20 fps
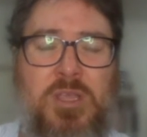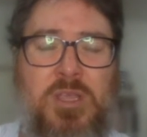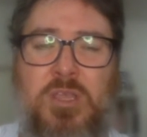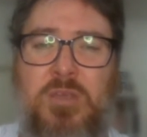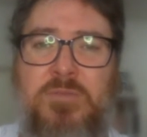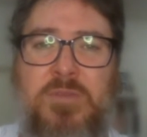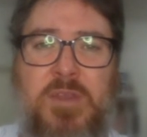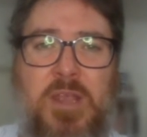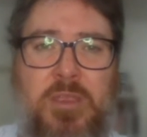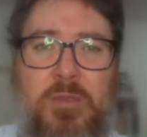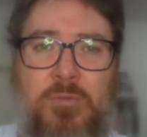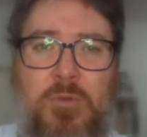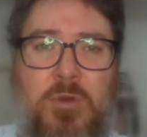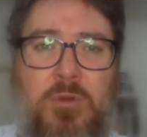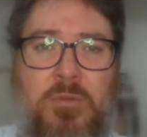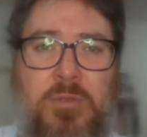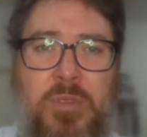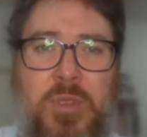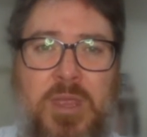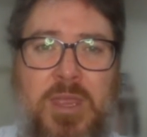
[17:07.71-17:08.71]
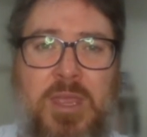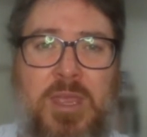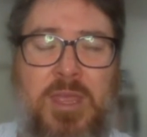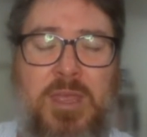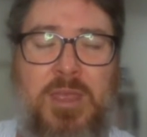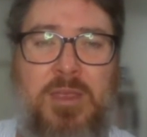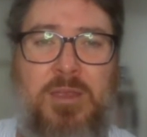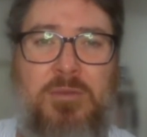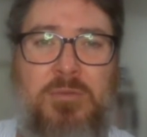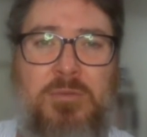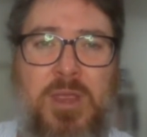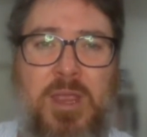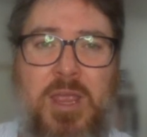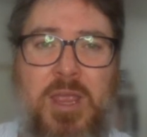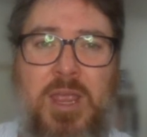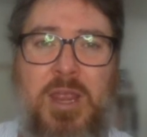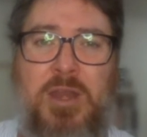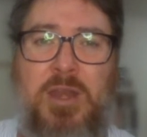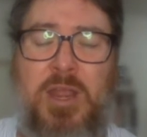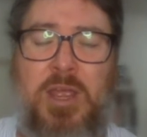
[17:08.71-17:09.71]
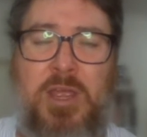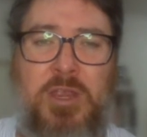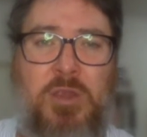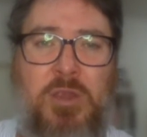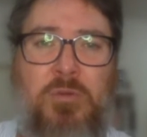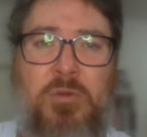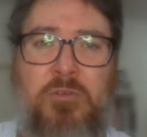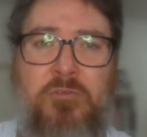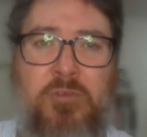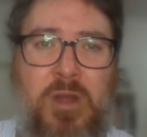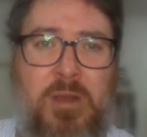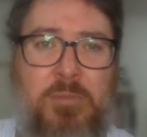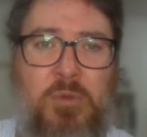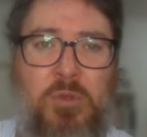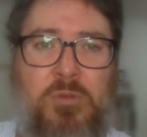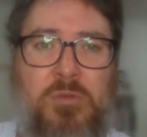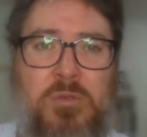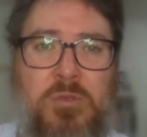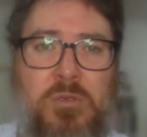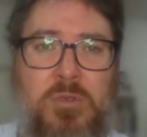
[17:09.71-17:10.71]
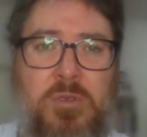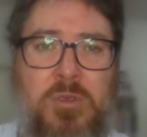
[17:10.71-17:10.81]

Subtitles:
you've done the wrong thing here and now you're in trouble.